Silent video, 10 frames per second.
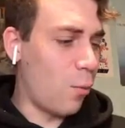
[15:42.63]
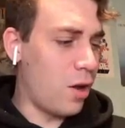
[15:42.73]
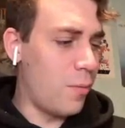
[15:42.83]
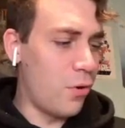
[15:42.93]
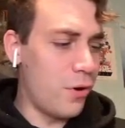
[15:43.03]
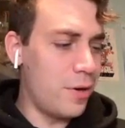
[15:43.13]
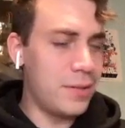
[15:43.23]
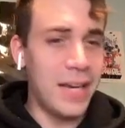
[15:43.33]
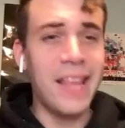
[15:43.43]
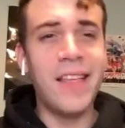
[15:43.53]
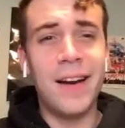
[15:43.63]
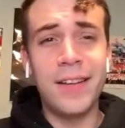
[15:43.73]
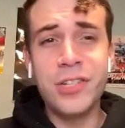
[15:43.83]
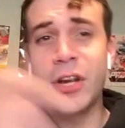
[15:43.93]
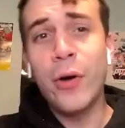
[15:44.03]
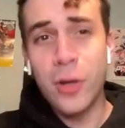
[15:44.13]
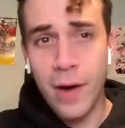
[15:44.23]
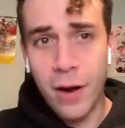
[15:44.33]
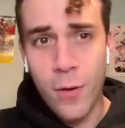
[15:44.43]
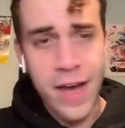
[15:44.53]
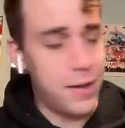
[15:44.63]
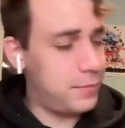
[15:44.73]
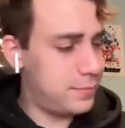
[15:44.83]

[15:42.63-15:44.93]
one more, and then I'll let you go on your merry way.